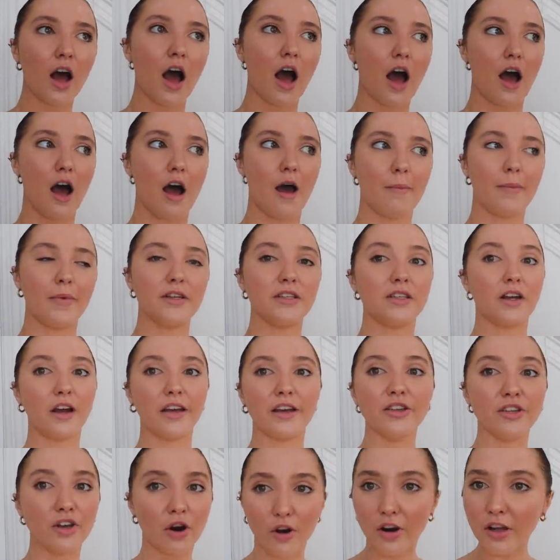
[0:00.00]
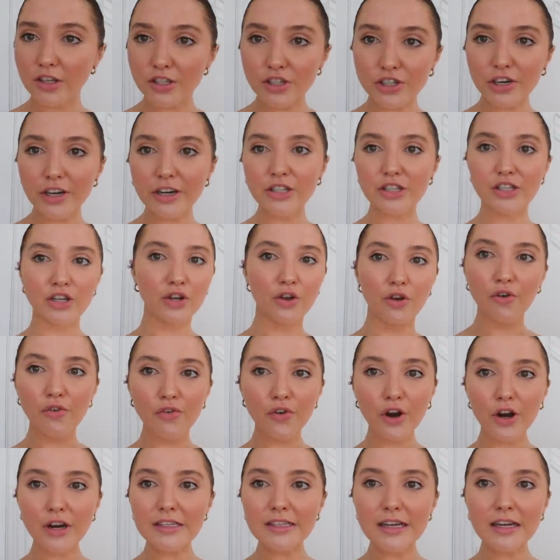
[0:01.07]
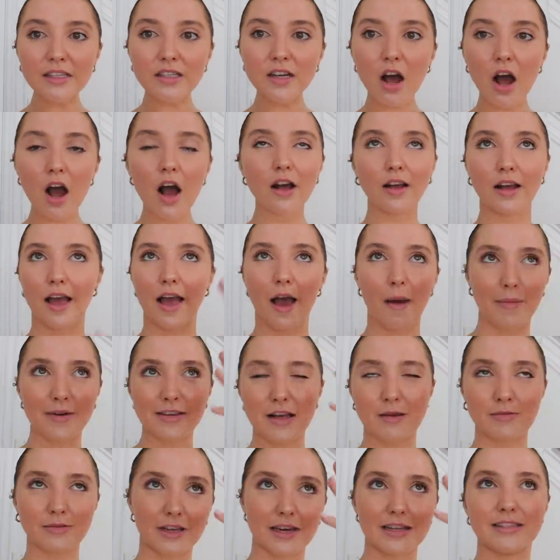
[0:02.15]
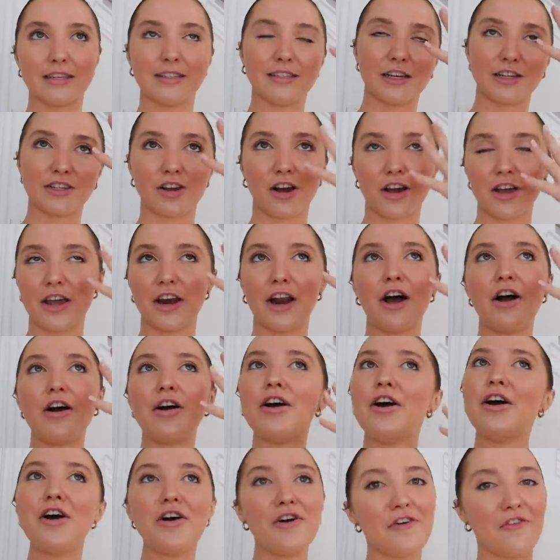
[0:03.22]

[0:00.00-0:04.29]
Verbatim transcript: um, Dunkin' Donuts string two for a TikTok. Like, how many times can I say TikTok, you know?